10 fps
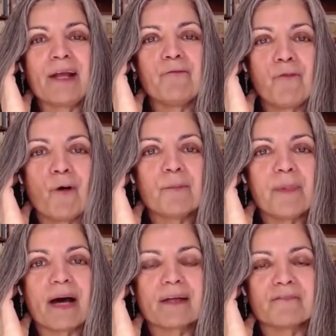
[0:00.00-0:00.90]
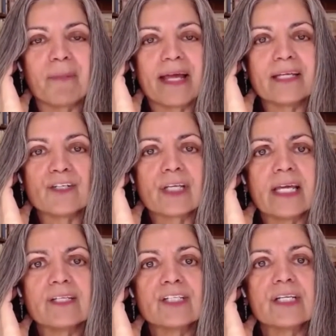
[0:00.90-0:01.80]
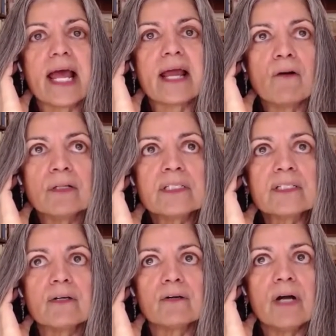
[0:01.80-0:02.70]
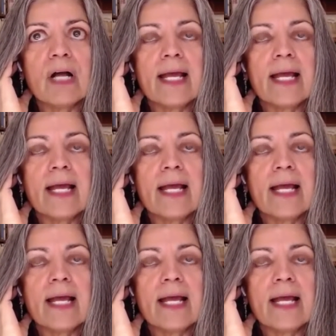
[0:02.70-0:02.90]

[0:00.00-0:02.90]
formed part of my education? And also,